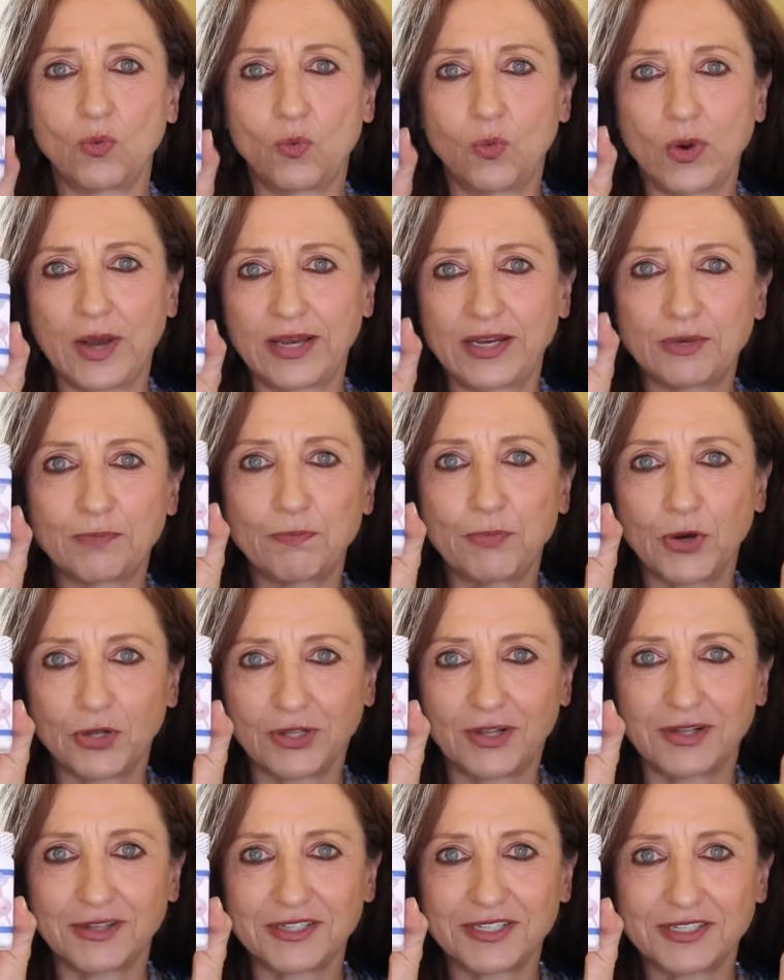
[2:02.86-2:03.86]
white
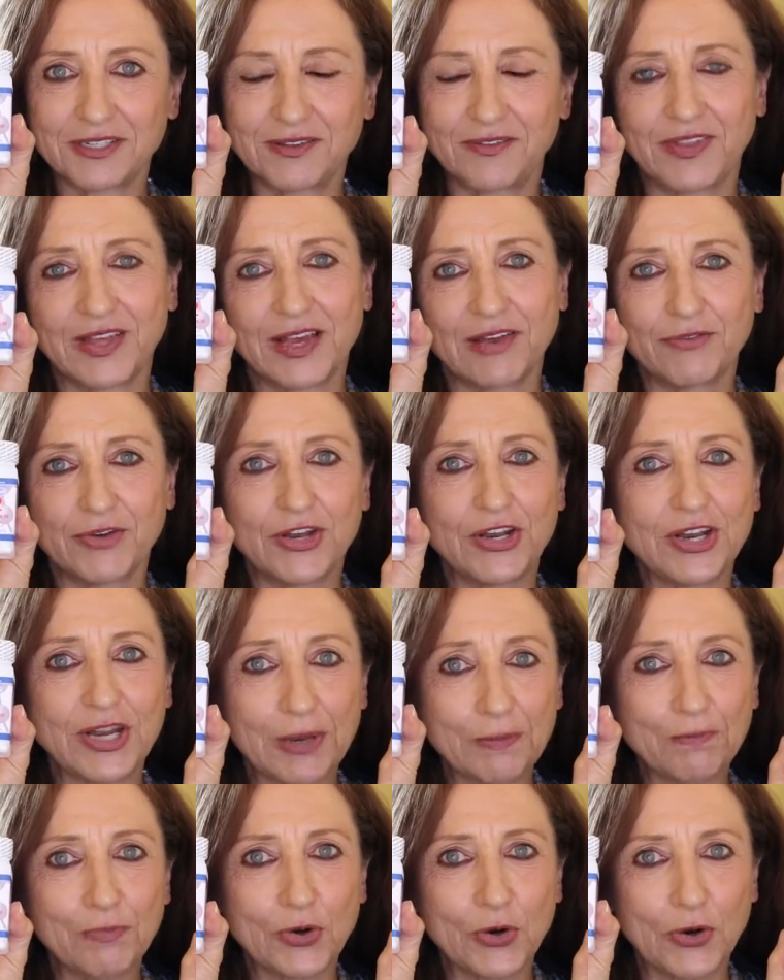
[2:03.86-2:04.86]
bottles and they have a
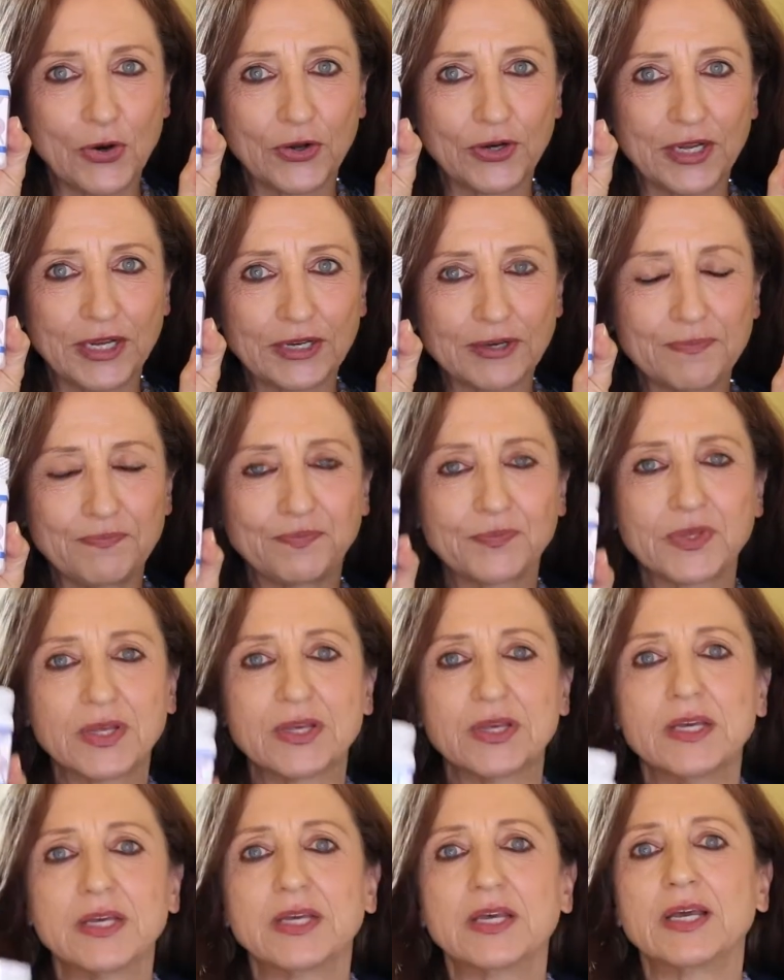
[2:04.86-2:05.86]
number on it.
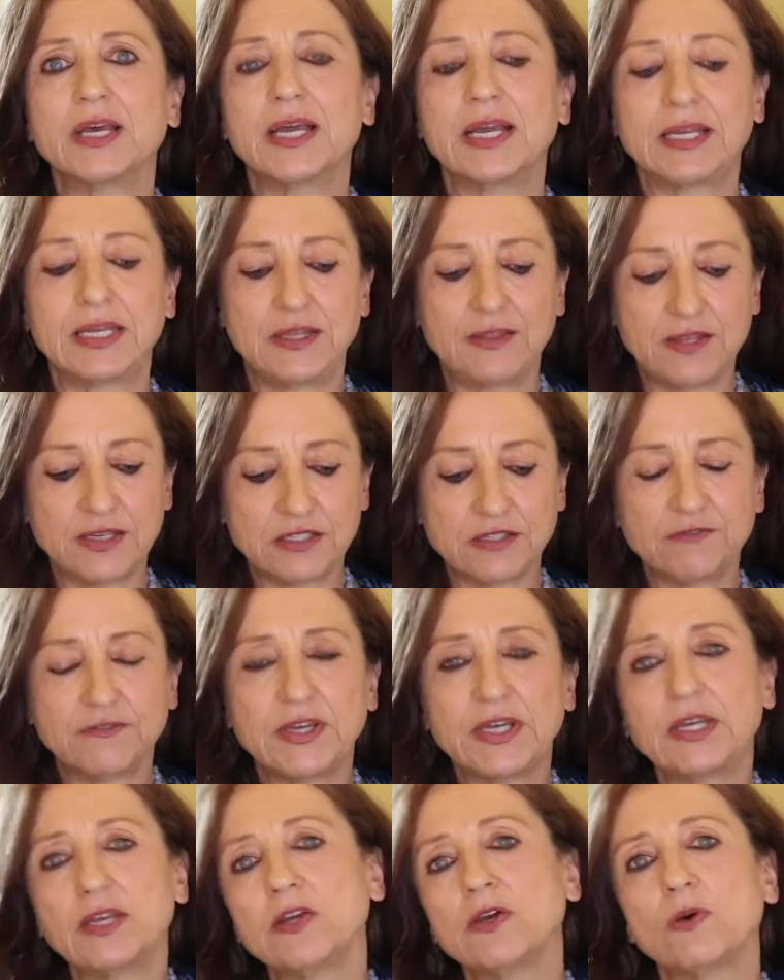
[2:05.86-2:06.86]
And in this
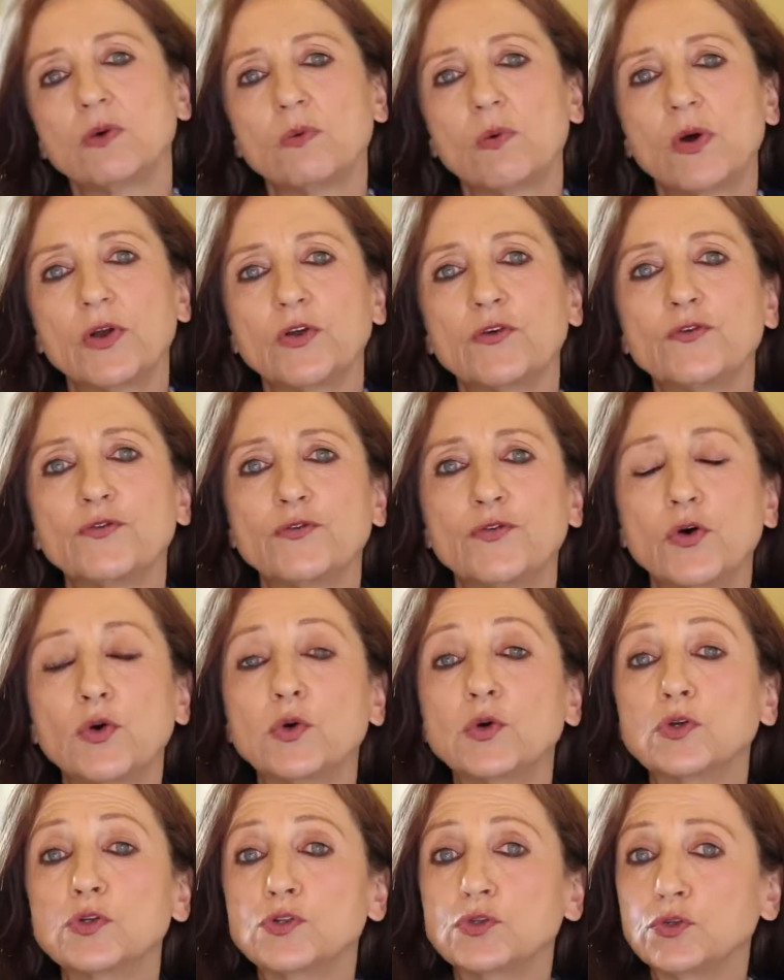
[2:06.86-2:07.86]
video, we want to
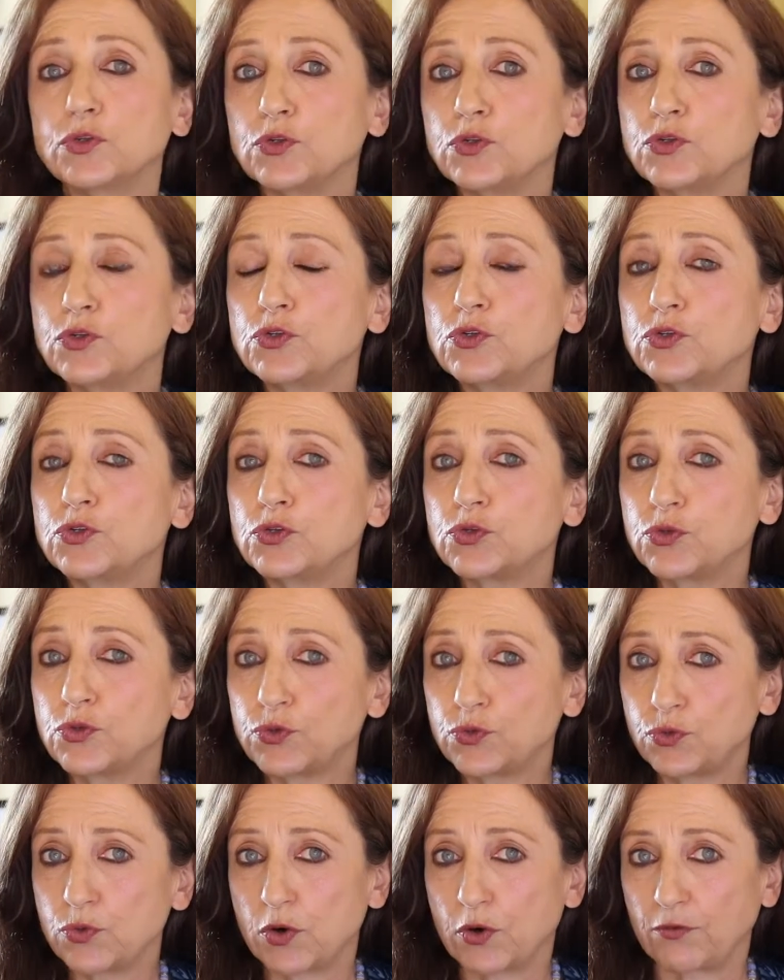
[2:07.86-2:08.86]
focus on
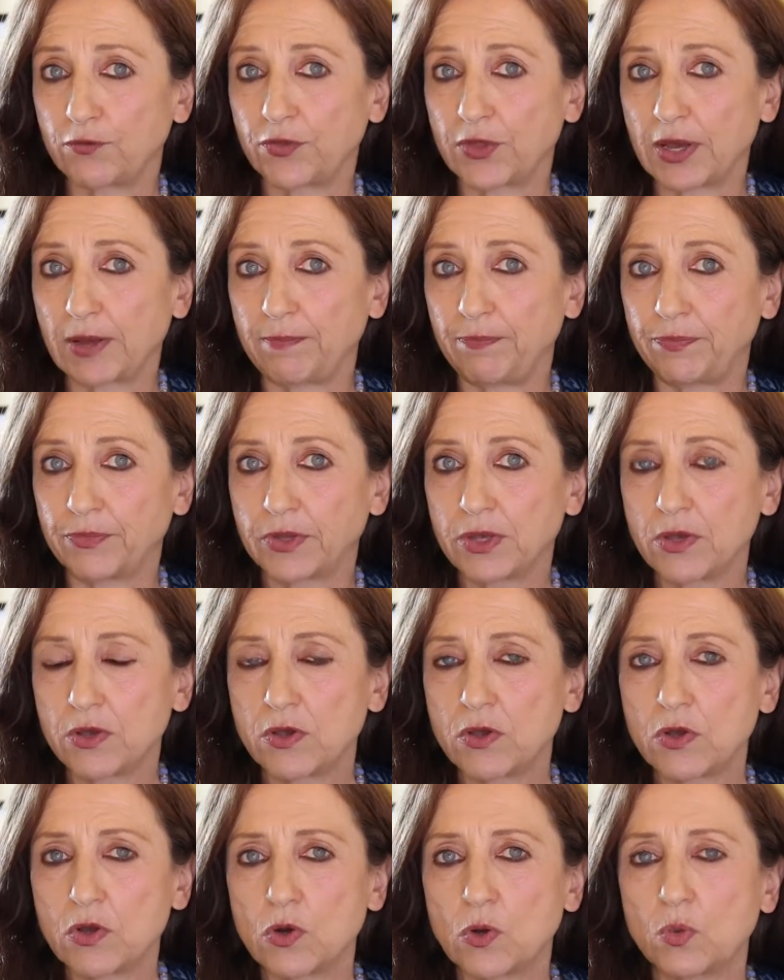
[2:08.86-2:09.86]
two of them.
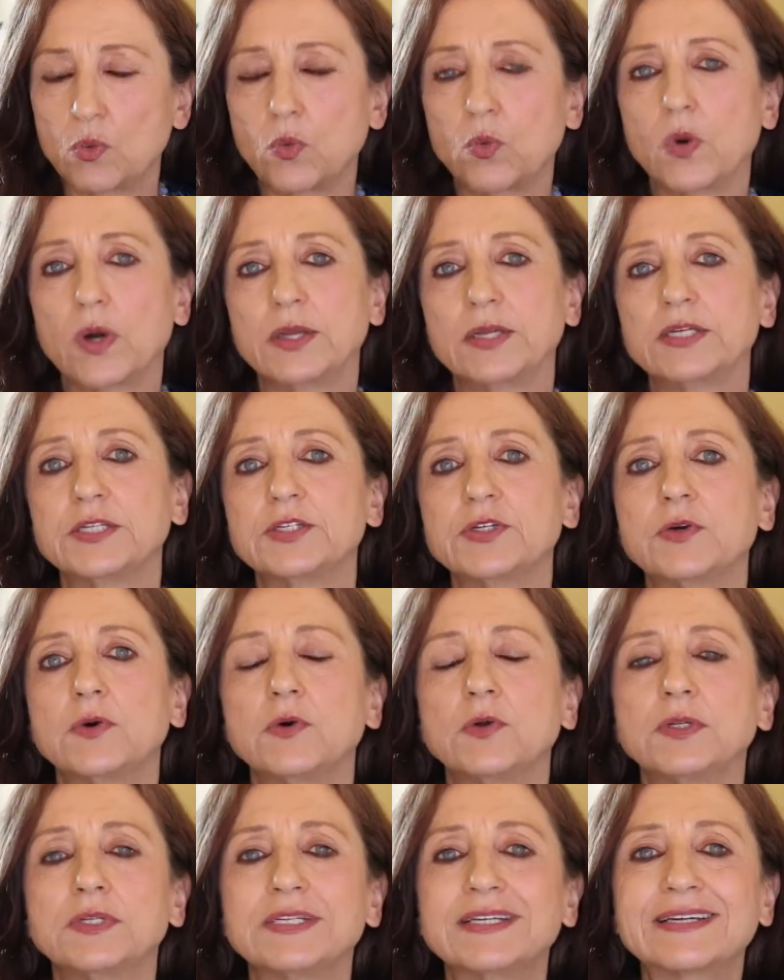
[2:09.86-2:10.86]
One is
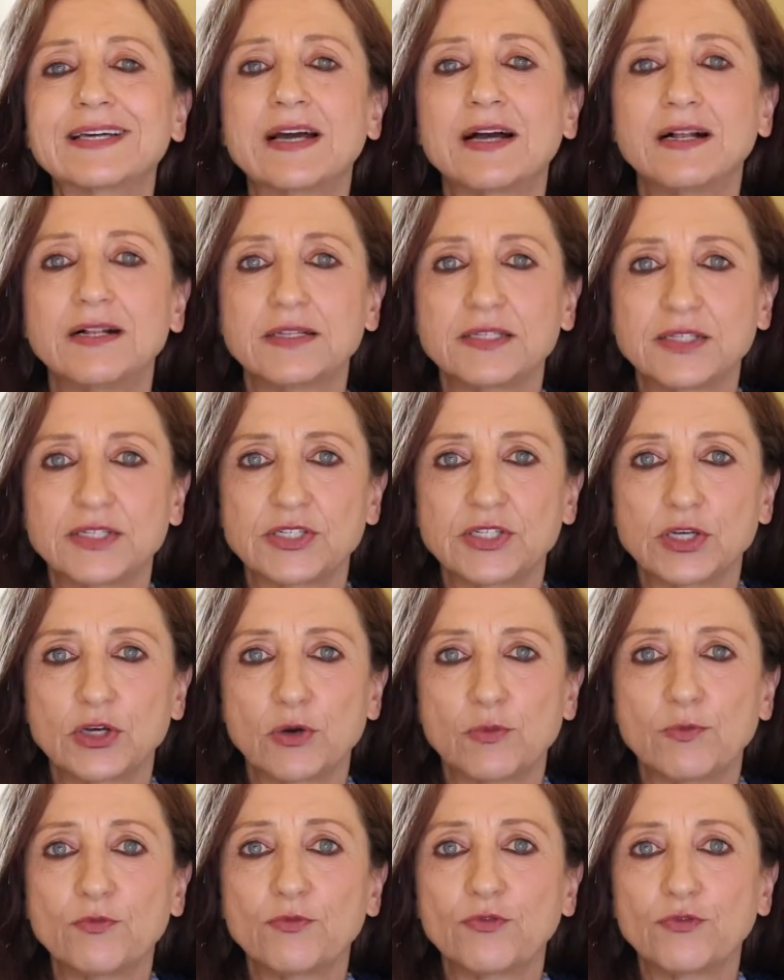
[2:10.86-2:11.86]
called
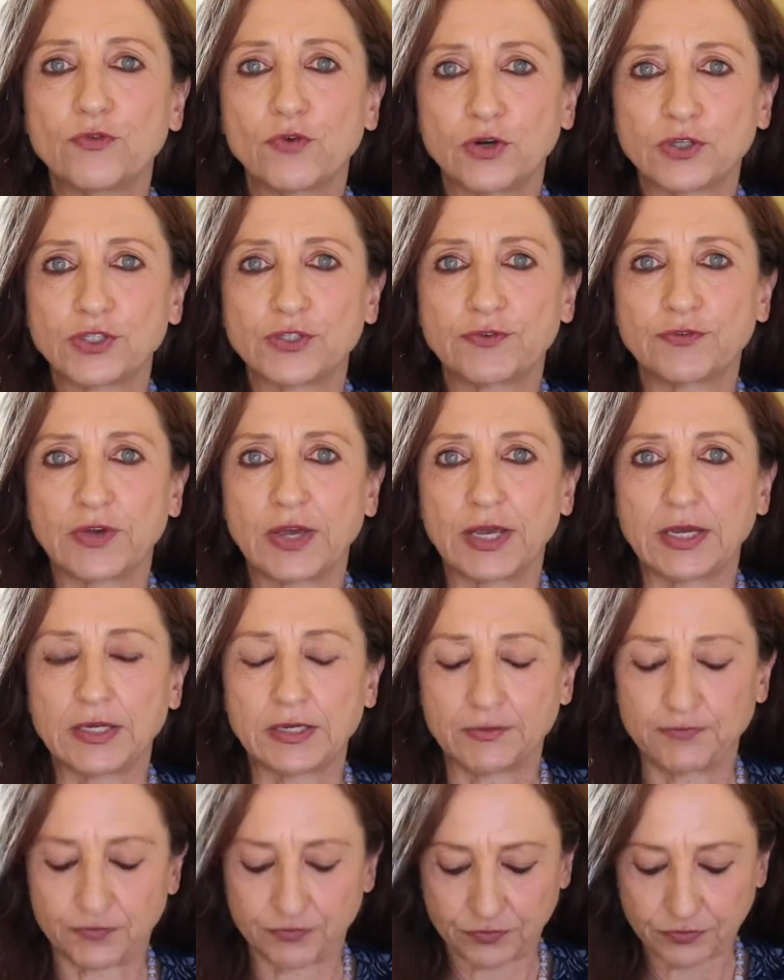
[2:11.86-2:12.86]
calcium phosphate,